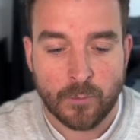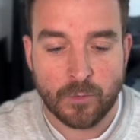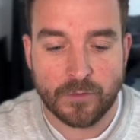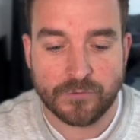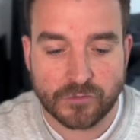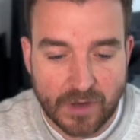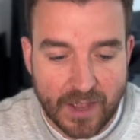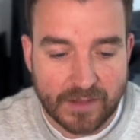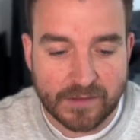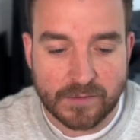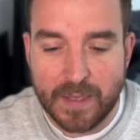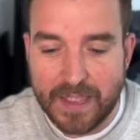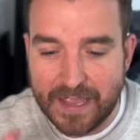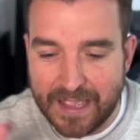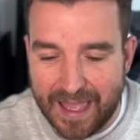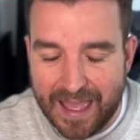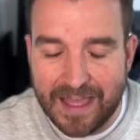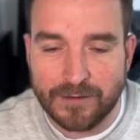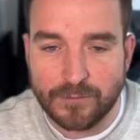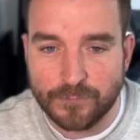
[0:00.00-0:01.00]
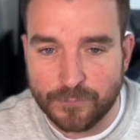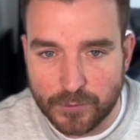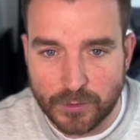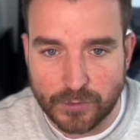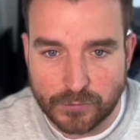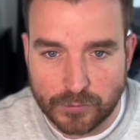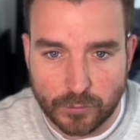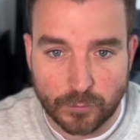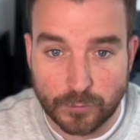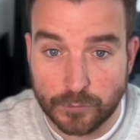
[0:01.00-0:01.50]
We tried to make a handful
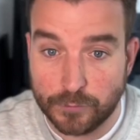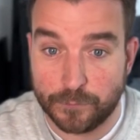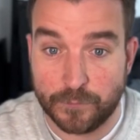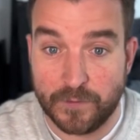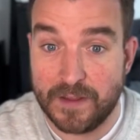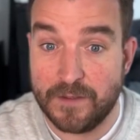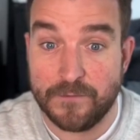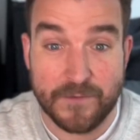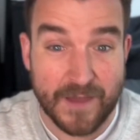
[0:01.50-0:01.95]
of tools free